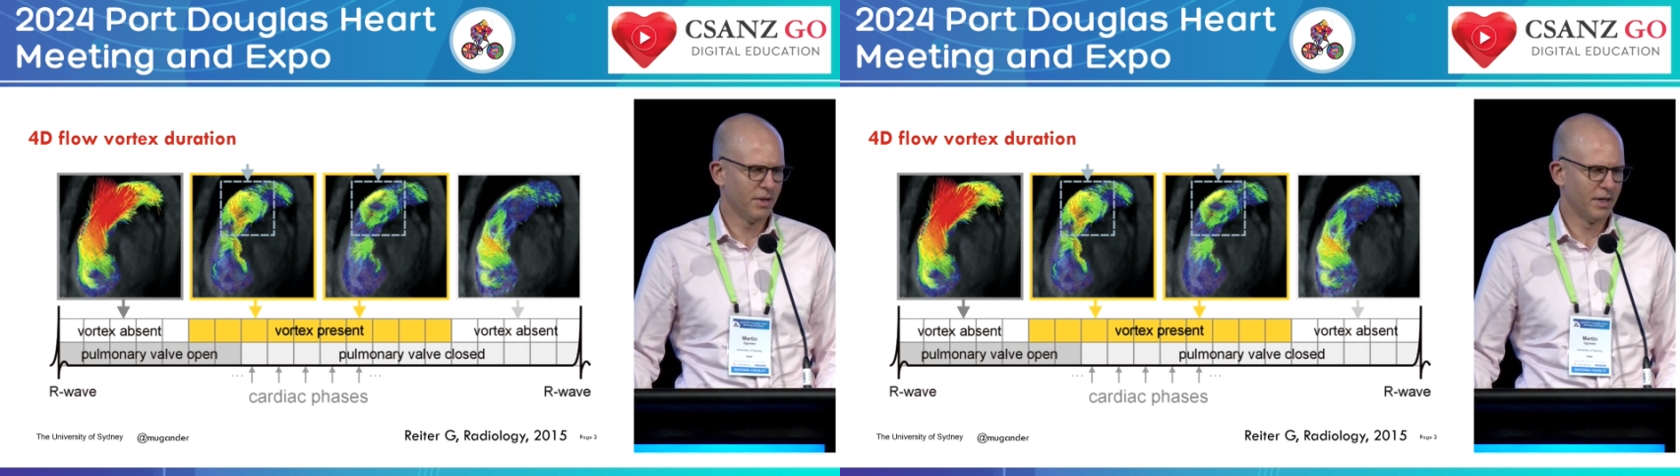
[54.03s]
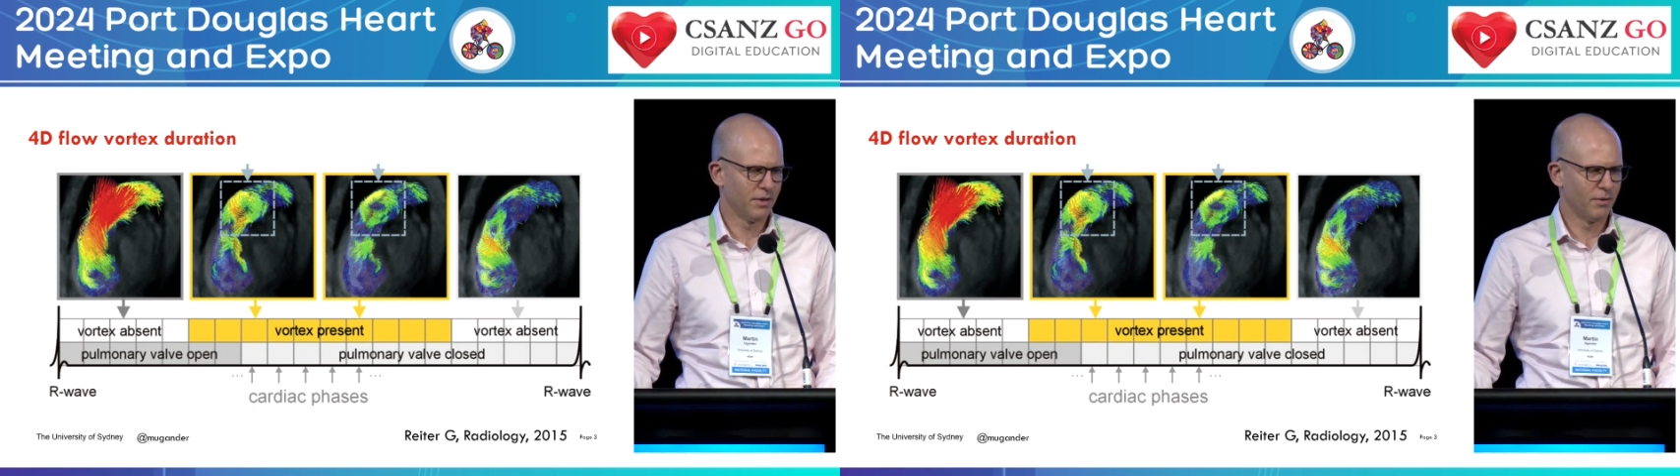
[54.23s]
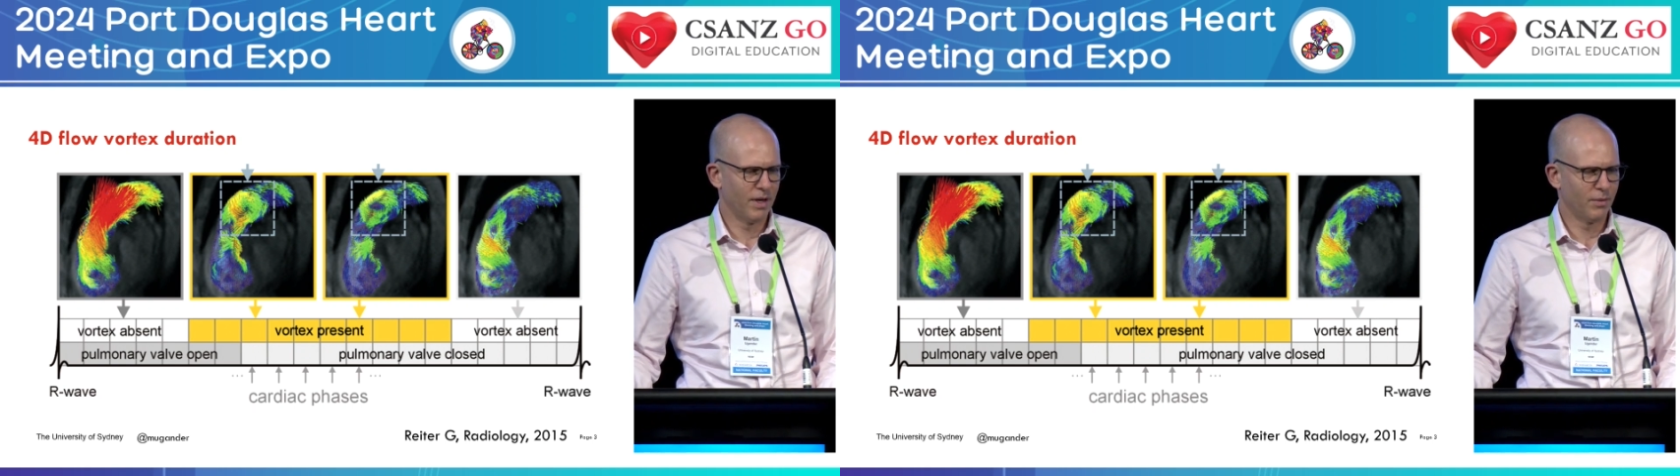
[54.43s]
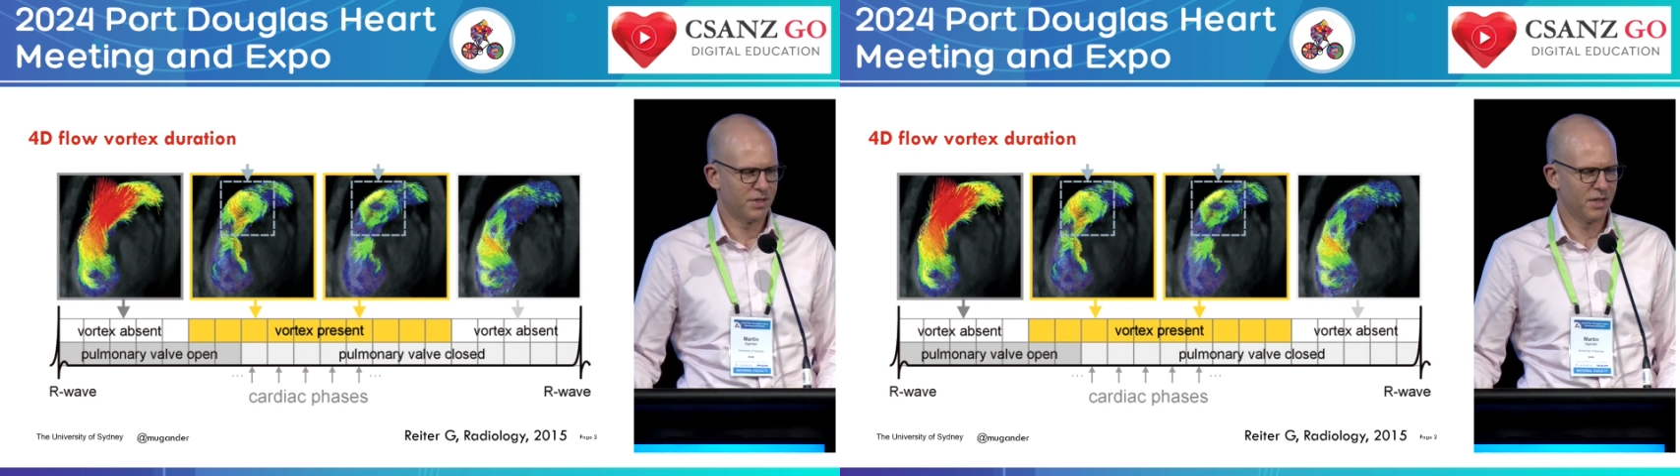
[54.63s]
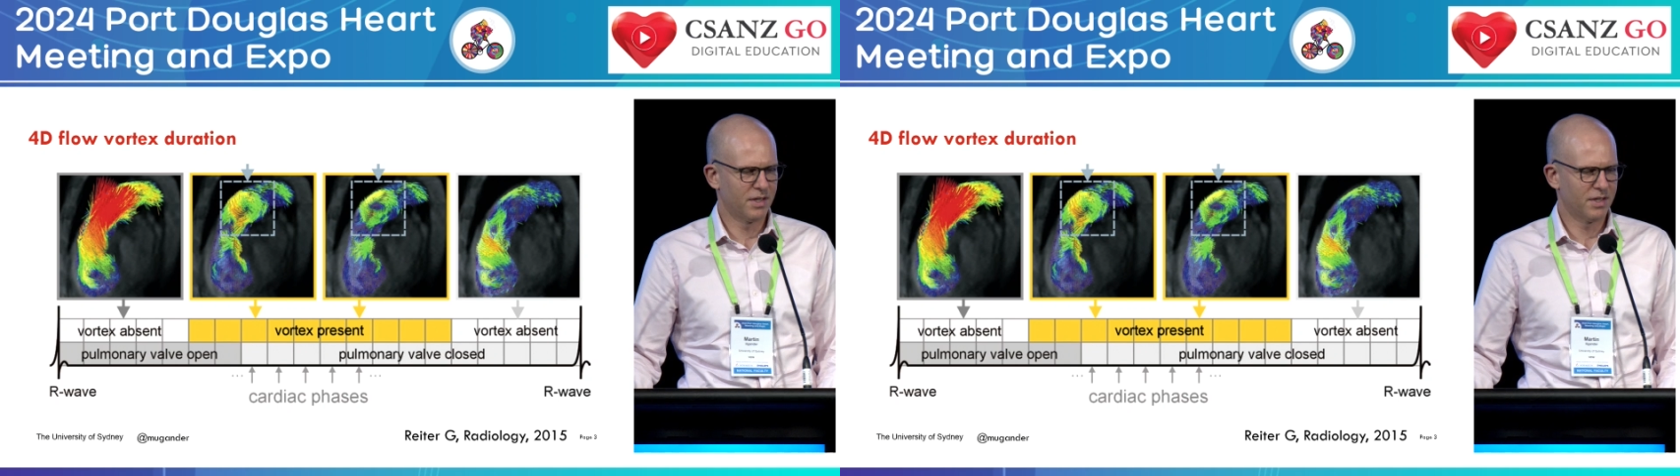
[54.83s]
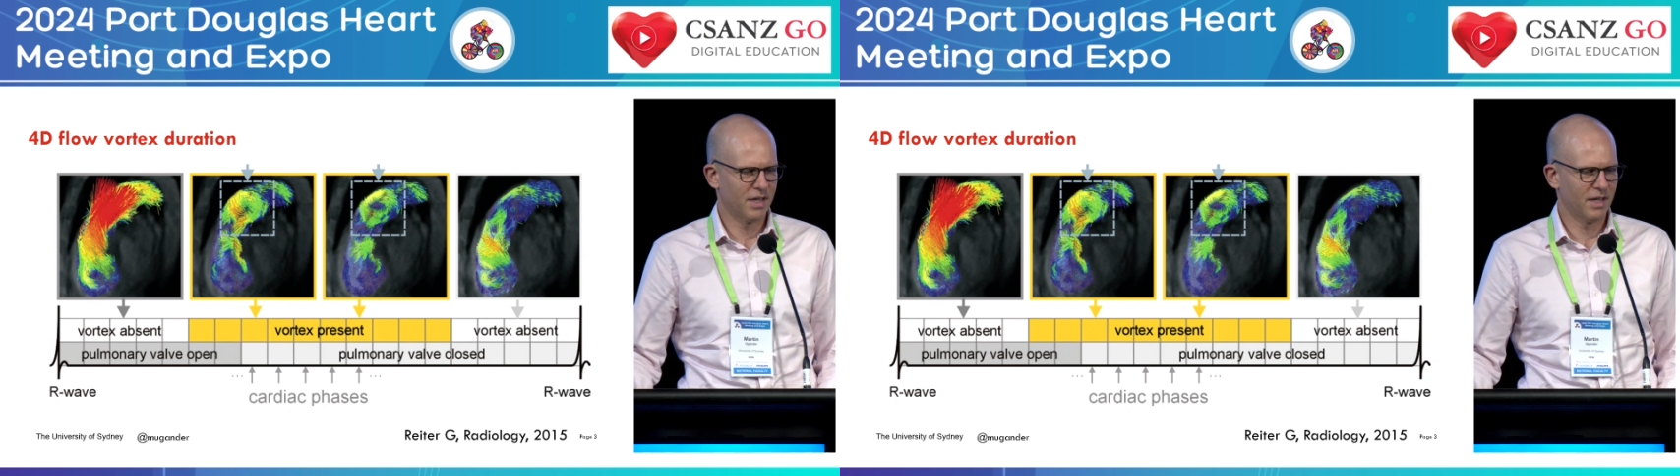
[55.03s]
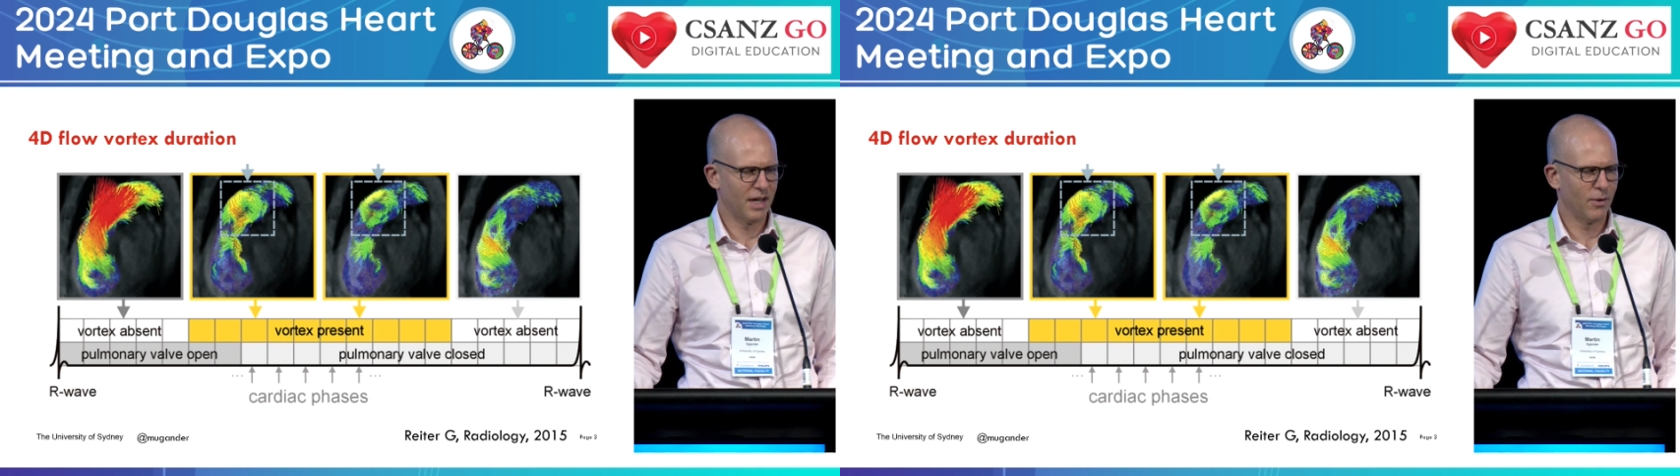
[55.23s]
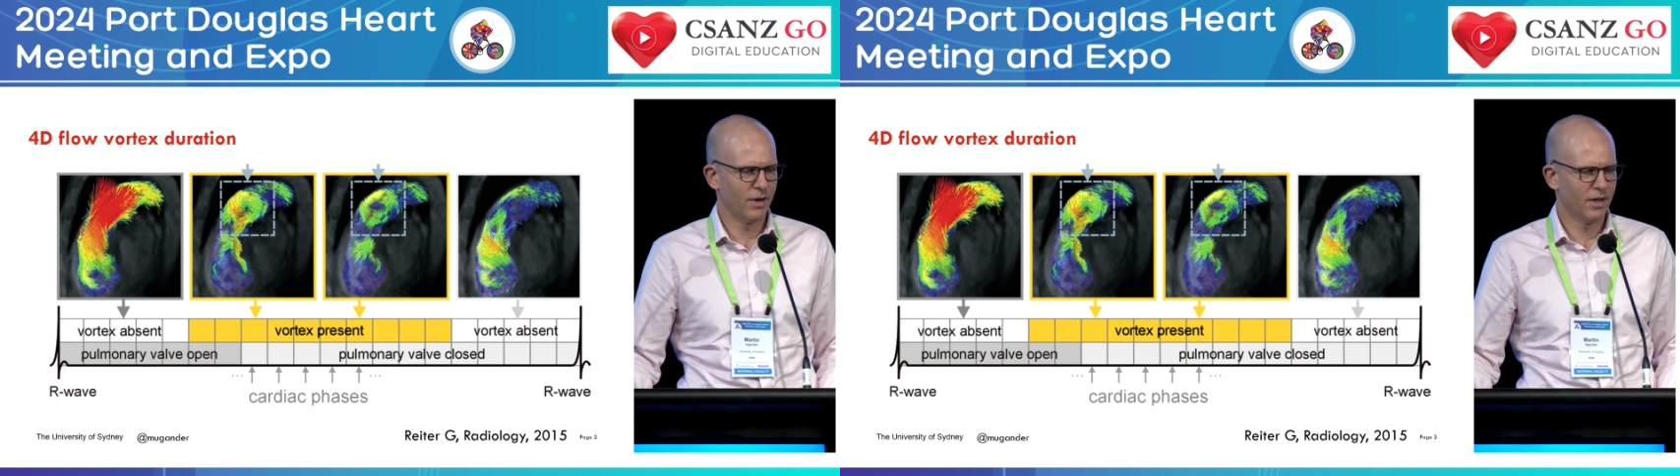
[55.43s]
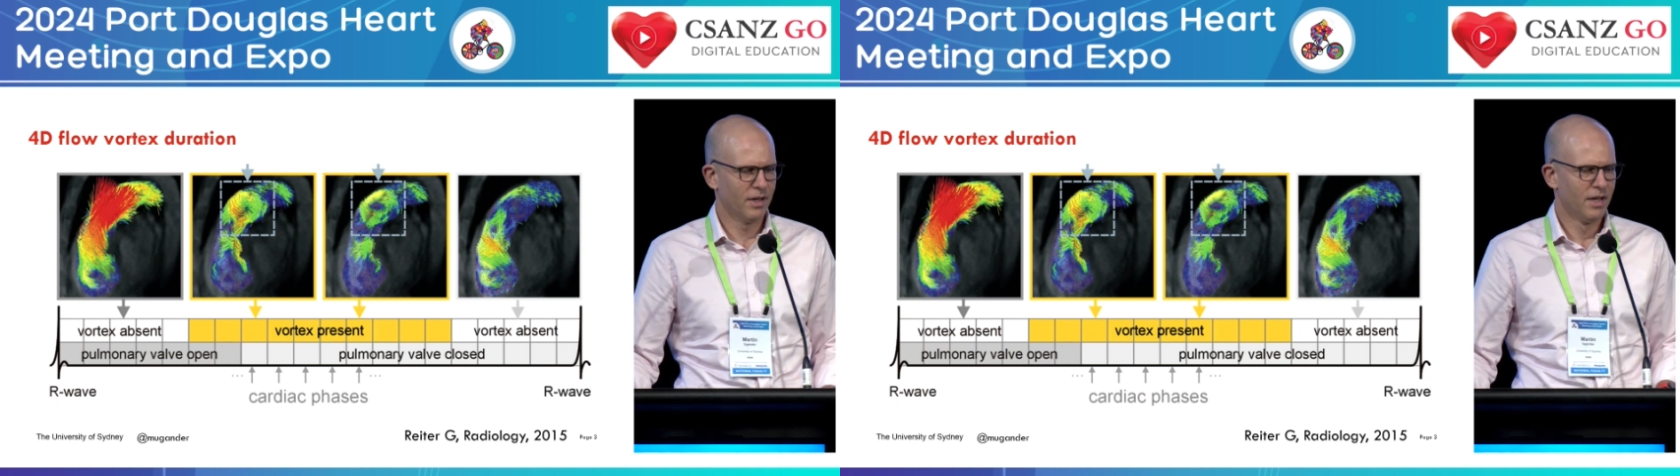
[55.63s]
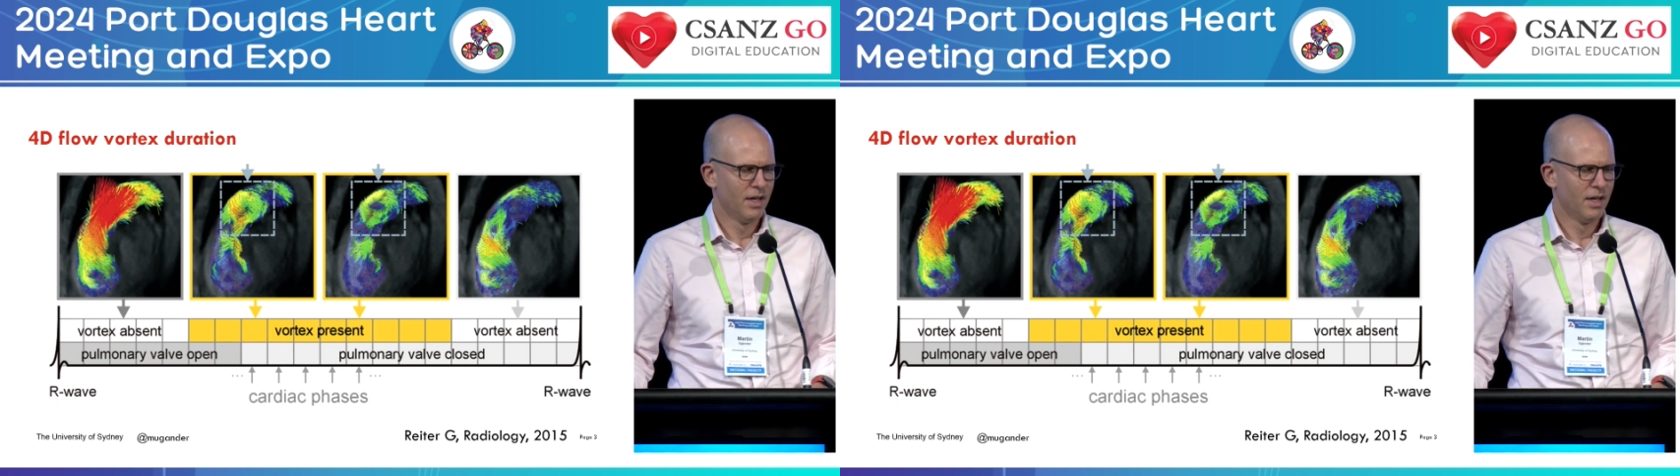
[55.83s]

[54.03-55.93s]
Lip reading: and to the right we see the descending aorta.